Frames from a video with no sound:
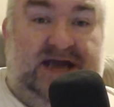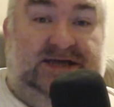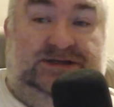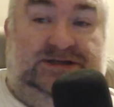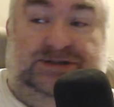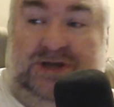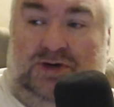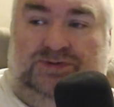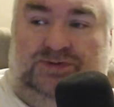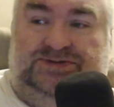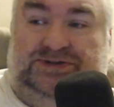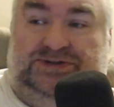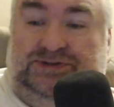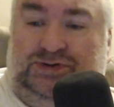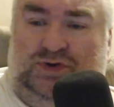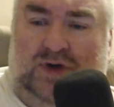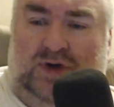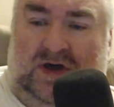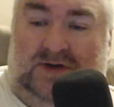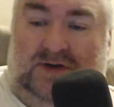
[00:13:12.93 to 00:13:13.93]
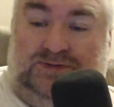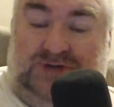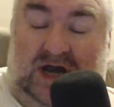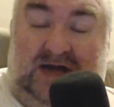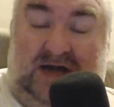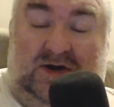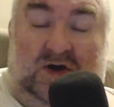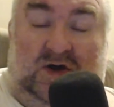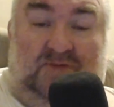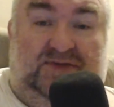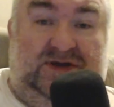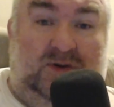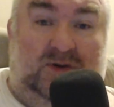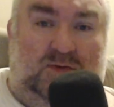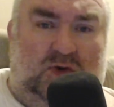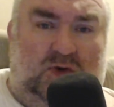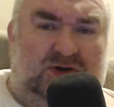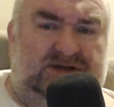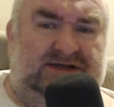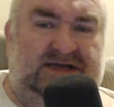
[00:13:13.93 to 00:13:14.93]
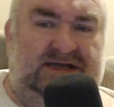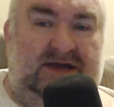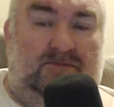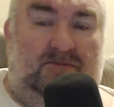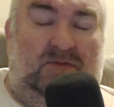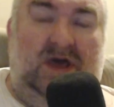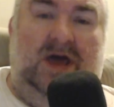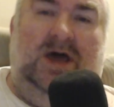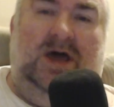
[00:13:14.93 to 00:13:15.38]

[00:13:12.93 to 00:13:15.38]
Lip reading: chose to try to appeal more to them.